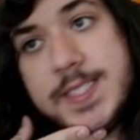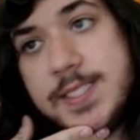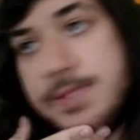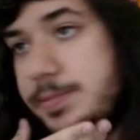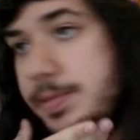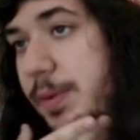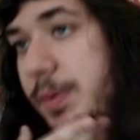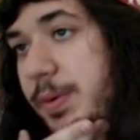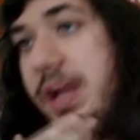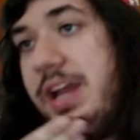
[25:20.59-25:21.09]

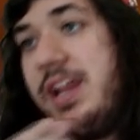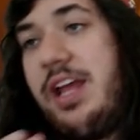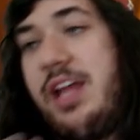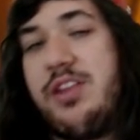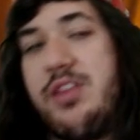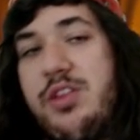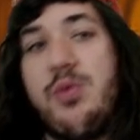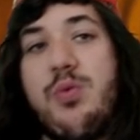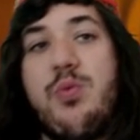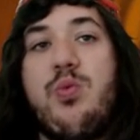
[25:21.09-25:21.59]
Man, we had
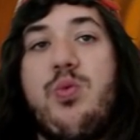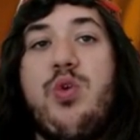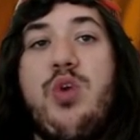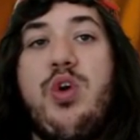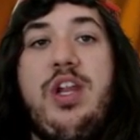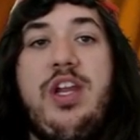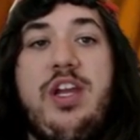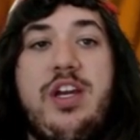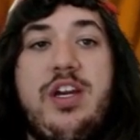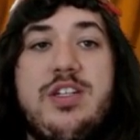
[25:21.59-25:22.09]
like the
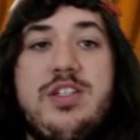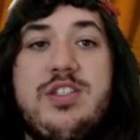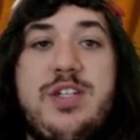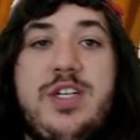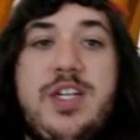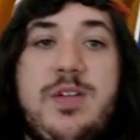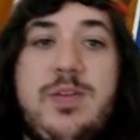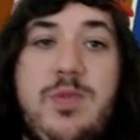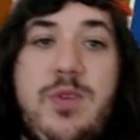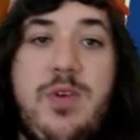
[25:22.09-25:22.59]
really good
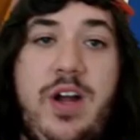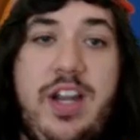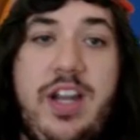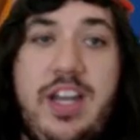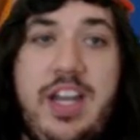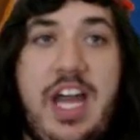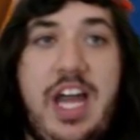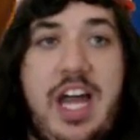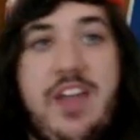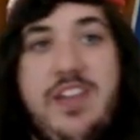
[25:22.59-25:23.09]
turn one,
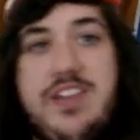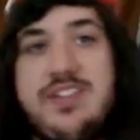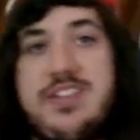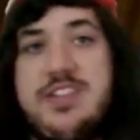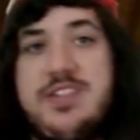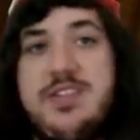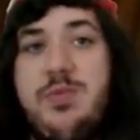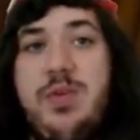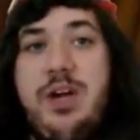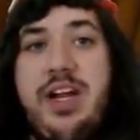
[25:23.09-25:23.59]
and now this
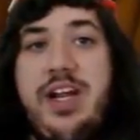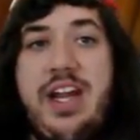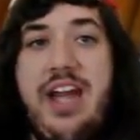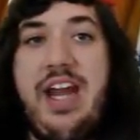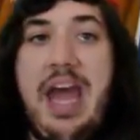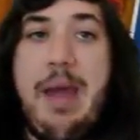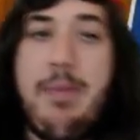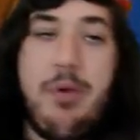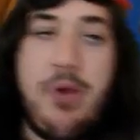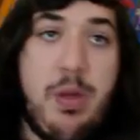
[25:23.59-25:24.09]
is what can
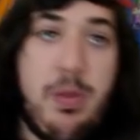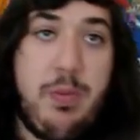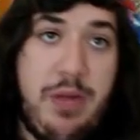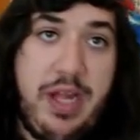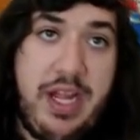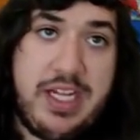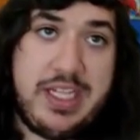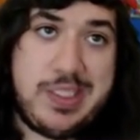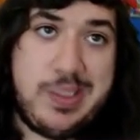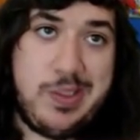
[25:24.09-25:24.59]
happen when you
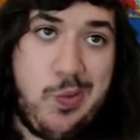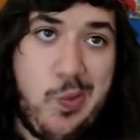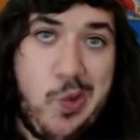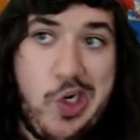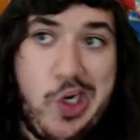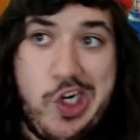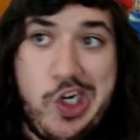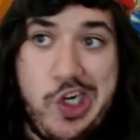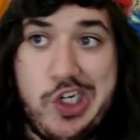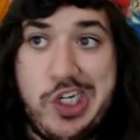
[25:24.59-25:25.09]
play against a
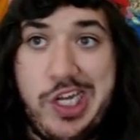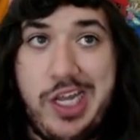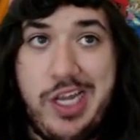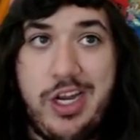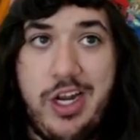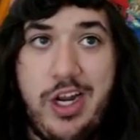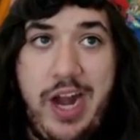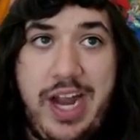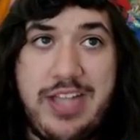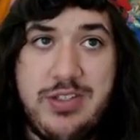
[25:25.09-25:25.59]
water
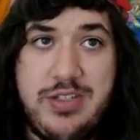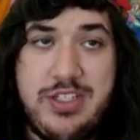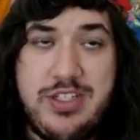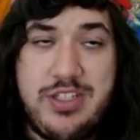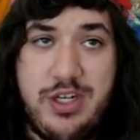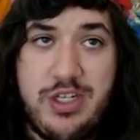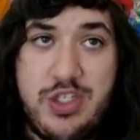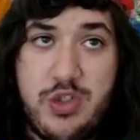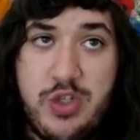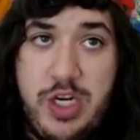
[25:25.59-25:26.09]
deck. Alright, so
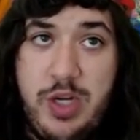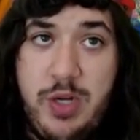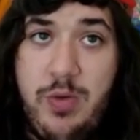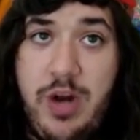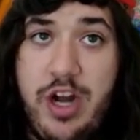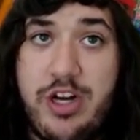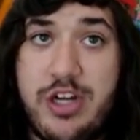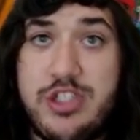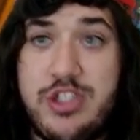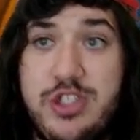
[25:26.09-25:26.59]
discards three
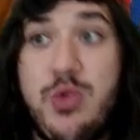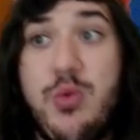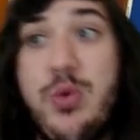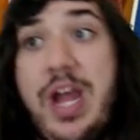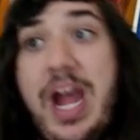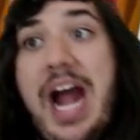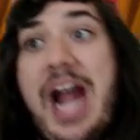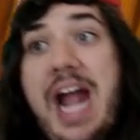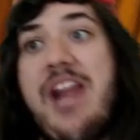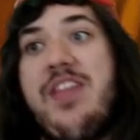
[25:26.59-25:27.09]
waters. You
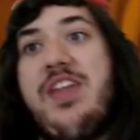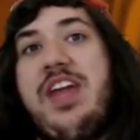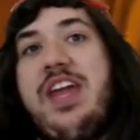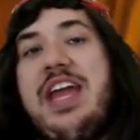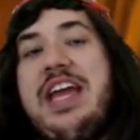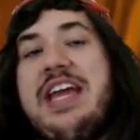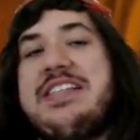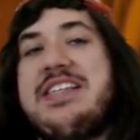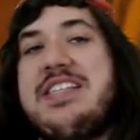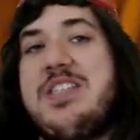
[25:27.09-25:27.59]
gotta think
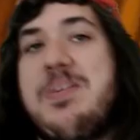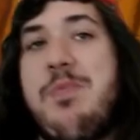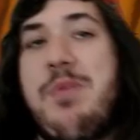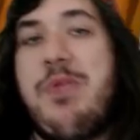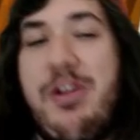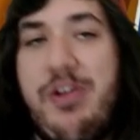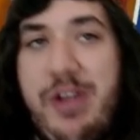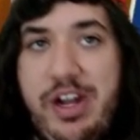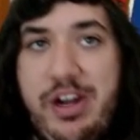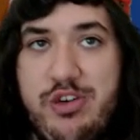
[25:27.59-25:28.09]
he has that
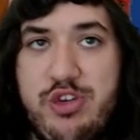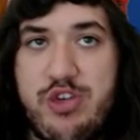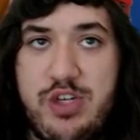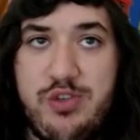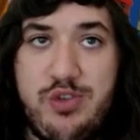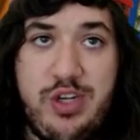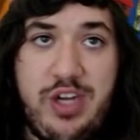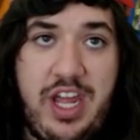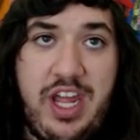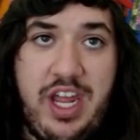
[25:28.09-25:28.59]
superior energy
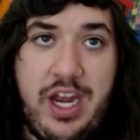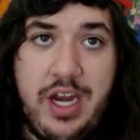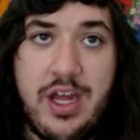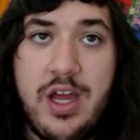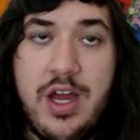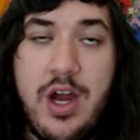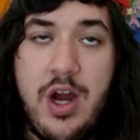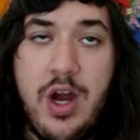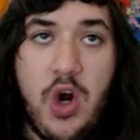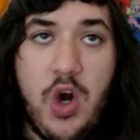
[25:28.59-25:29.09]
in
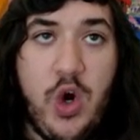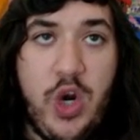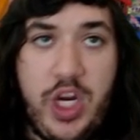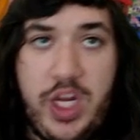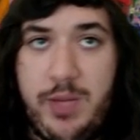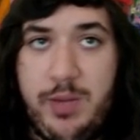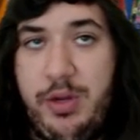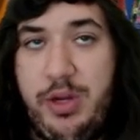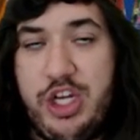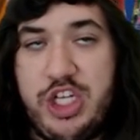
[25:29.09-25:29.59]
hand, or a
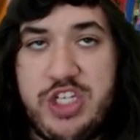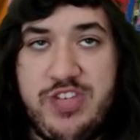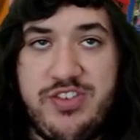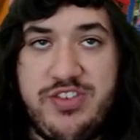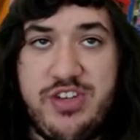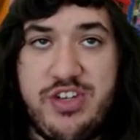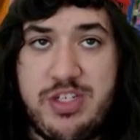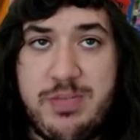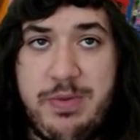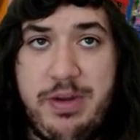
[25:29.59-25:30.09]
computer search
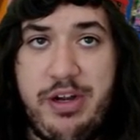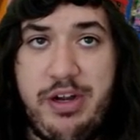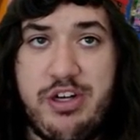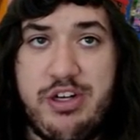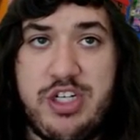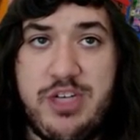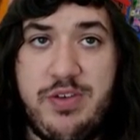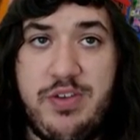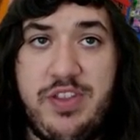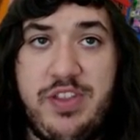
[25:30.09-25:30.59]
for superior
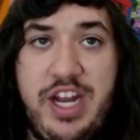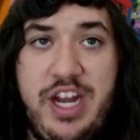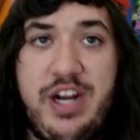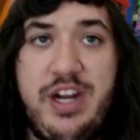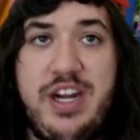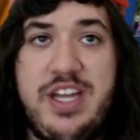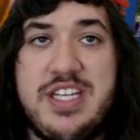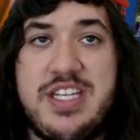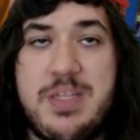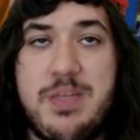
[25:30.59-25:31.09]
energy. And
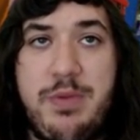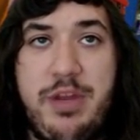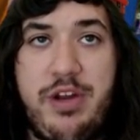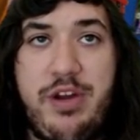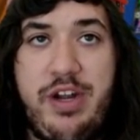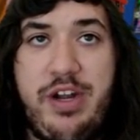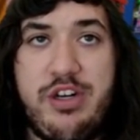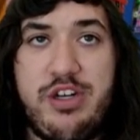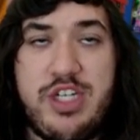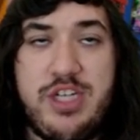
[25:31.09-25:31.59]
there it is,
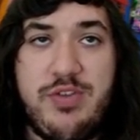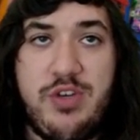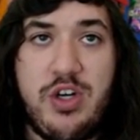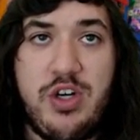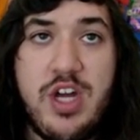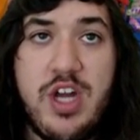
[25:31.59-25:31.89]
superior energy.